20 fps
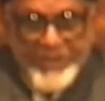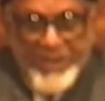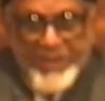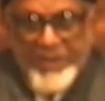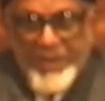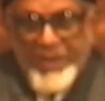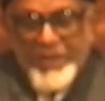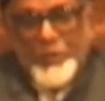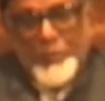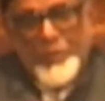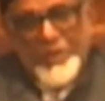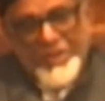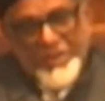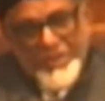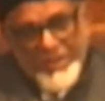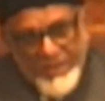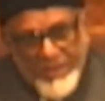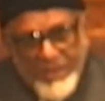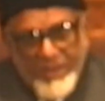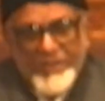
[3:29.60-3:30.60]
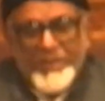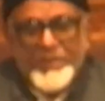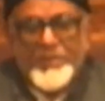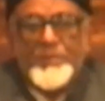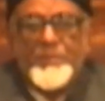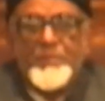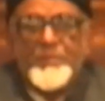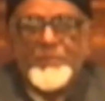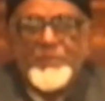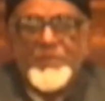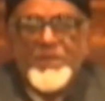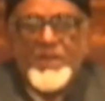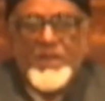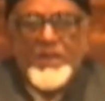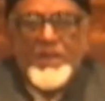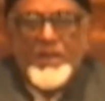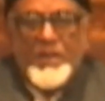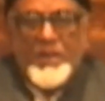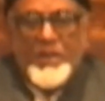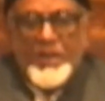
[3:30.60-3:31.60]
In his wasiyat,
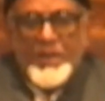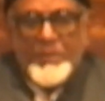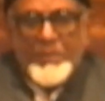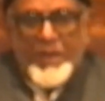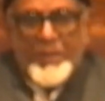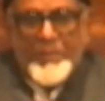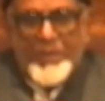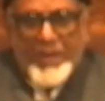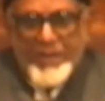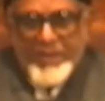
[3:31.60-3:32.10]
Imam